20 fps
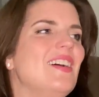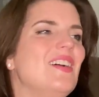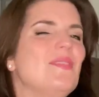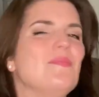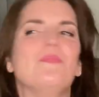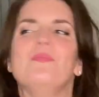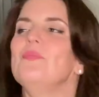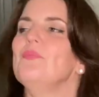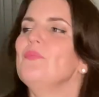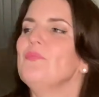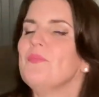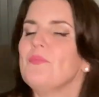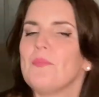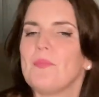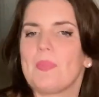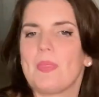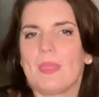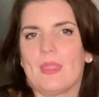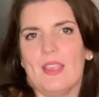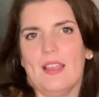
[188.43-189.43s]
um,
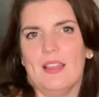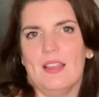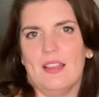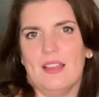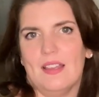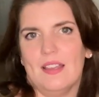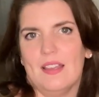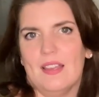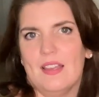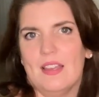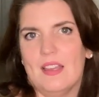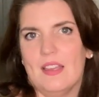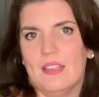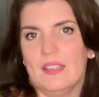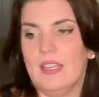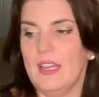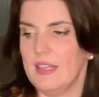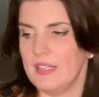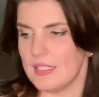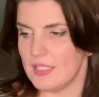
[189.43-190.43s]
uh,
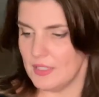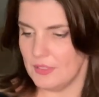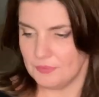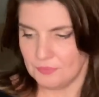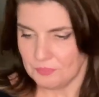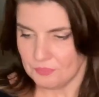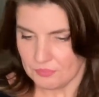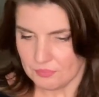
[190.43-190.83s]
yeah, so